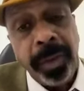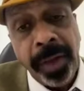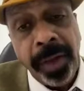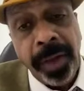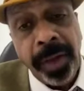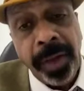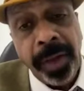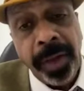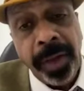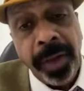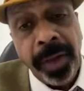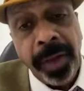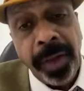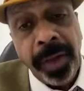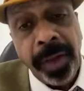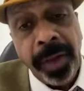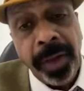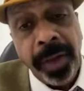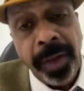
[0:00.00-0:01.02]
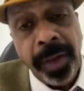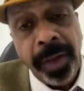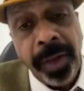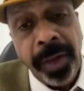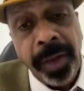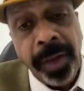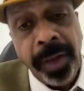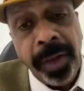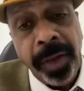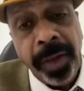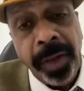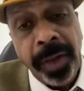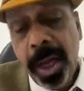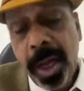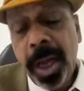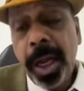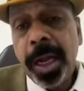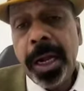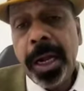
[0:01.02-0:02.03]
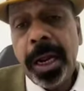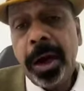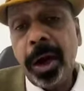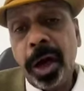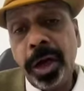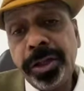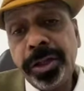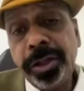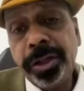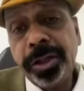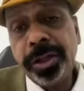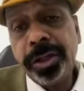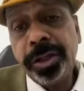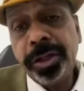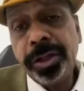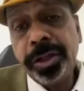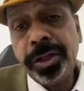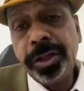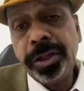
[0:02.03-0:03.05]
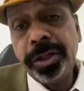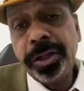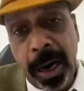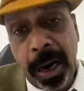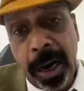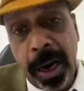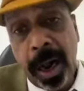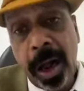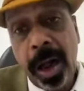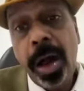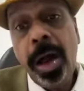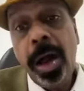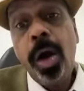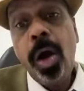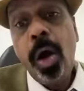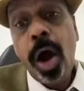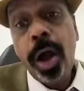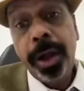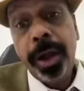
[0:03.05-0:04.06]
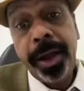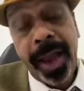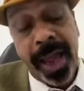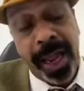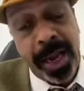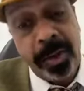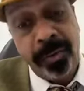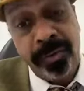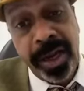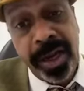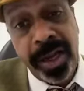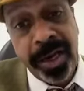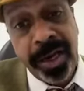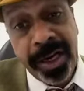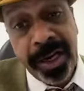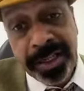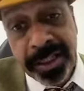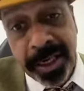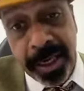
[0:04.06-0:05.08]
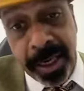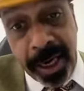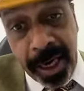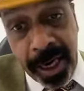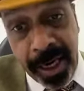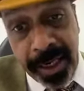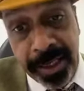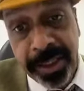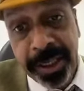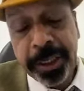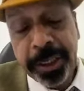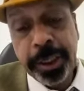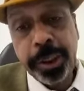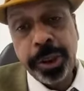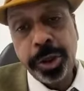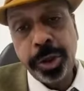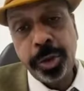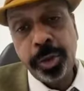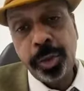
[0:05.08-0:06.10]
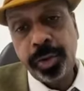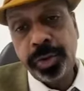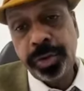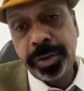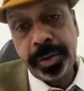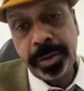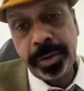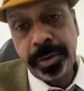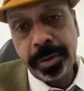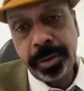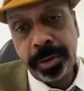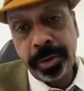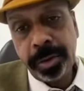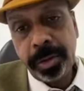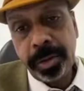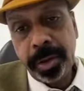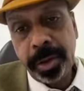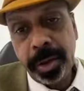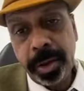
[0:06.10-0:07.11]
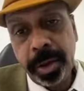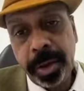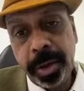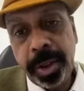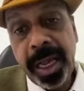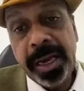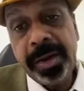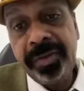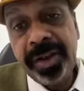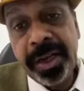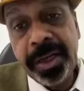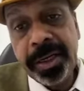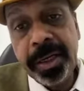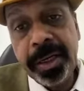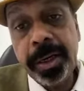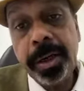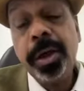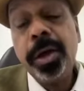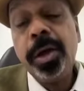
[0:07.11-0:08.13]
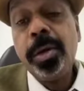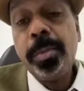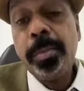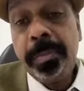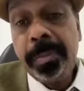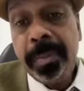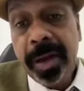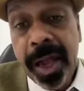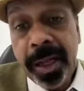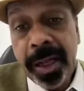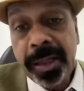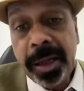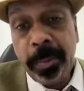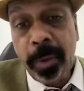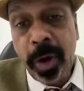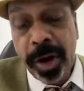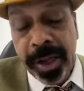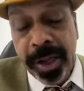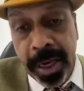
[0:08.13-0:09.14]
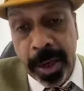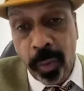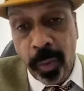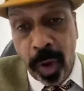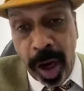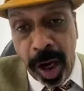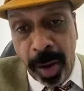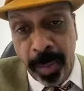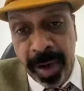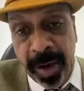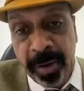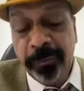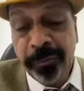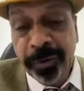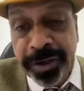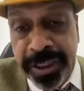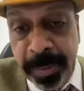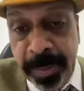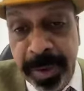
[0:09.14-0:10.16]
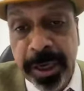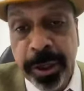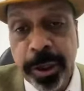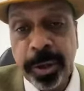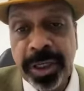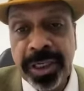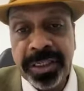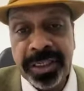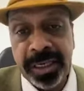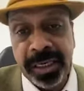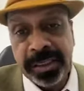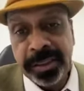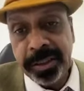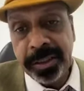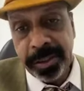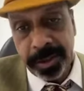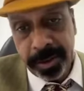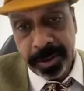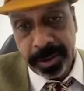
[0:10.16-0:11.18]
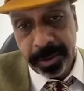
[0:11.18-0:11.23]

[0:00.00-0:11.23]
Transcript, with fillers: Then we have to think in a other platform, can we regenerate the tissues? Can we make the body environment visible to the cells?